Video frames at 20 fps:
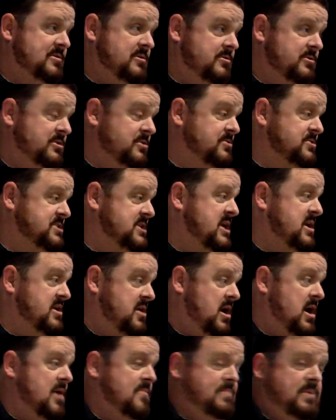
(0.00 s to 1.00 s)
they're used in
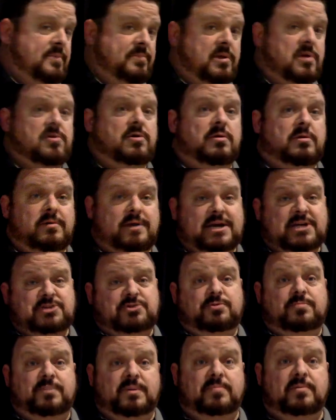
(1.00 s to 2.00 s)
non biblical or
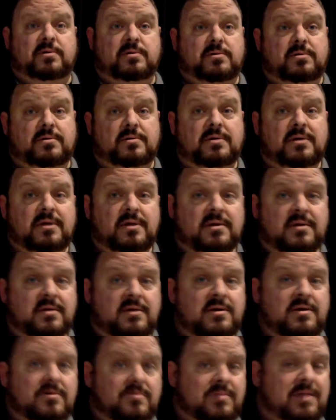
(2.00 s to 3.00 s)
extra biblical
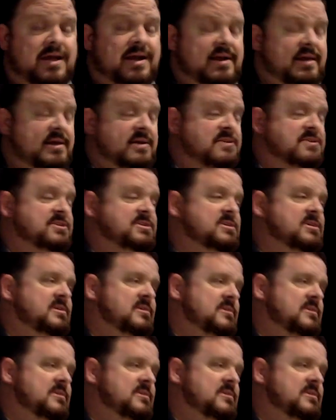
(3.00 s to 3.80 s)
writings.